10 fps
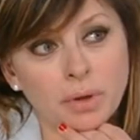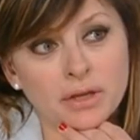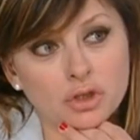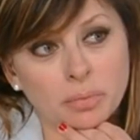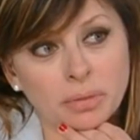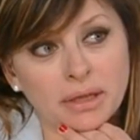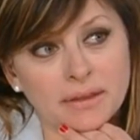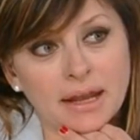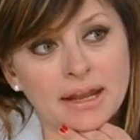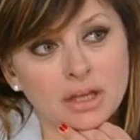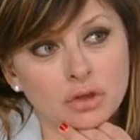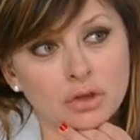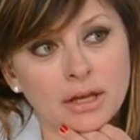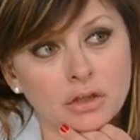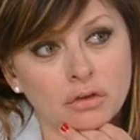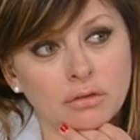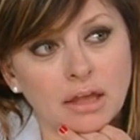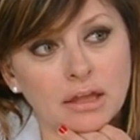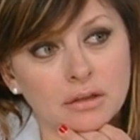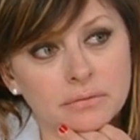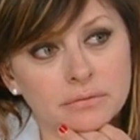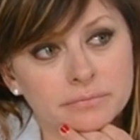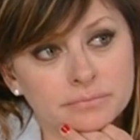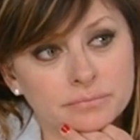would buy Japan then. How do you do that?